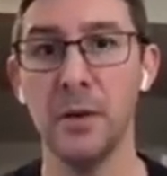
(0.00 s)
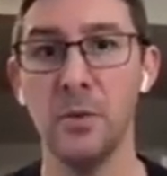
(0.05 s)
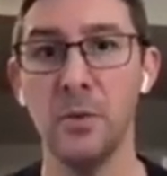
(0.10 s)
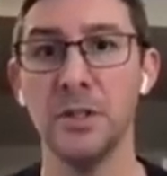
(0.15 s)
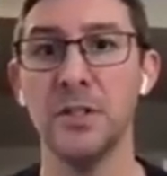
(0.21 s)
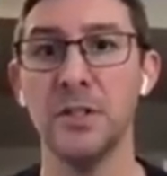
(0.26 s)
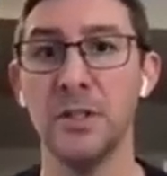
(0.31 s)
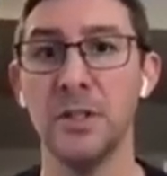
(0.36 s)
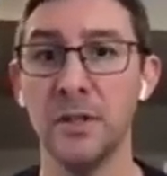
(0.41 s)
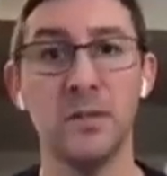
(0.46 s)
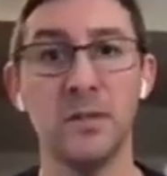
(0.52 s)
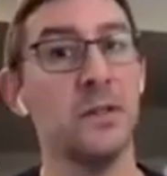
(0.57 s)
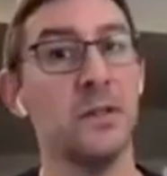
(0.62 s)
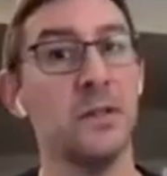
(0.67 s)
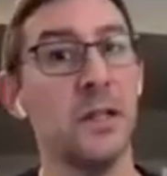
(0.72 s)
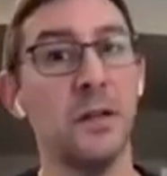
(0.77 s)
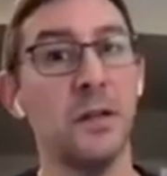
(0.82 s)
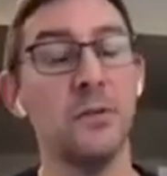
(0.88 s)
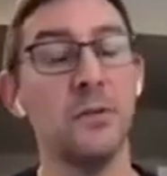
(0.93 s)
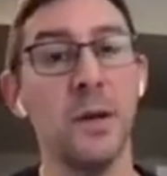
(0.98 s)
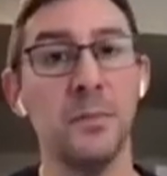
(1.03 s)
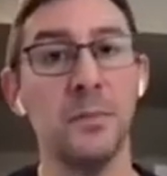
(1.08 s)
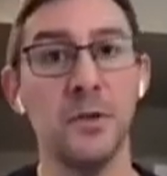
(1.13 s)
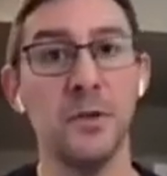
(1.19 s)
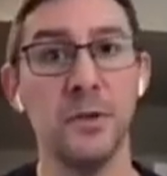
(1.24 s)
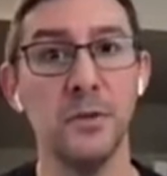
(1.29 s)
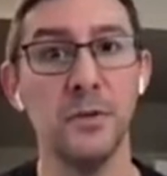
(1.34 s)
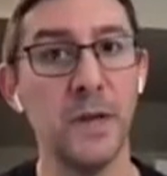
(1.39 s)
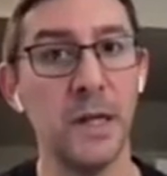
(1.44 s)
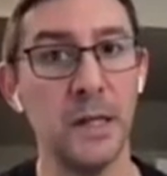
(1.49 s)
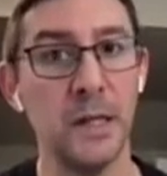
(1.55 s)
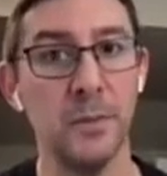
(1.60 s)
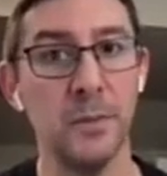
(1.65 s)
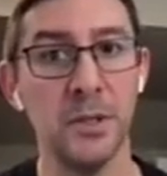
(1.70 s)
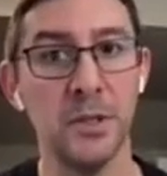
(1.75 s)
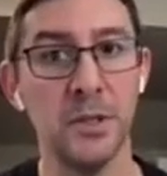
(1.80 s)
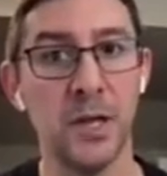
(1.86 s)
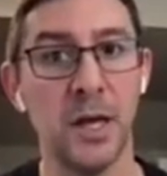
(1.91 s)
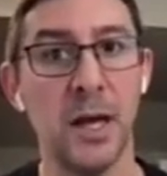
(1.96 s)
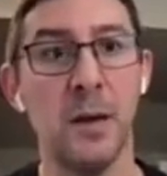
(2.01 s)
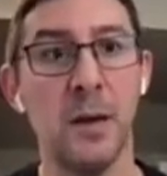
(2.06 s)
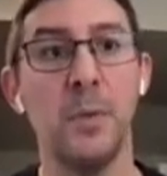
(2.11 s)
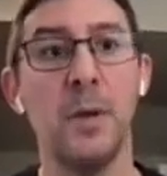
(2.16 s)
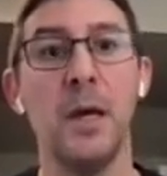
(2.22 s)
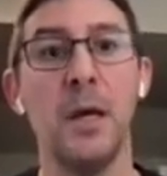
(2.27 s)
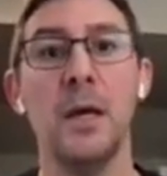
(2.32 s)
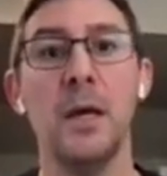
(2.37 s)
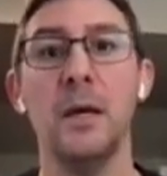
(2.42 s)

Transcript: which doesn't interrupt your development shop.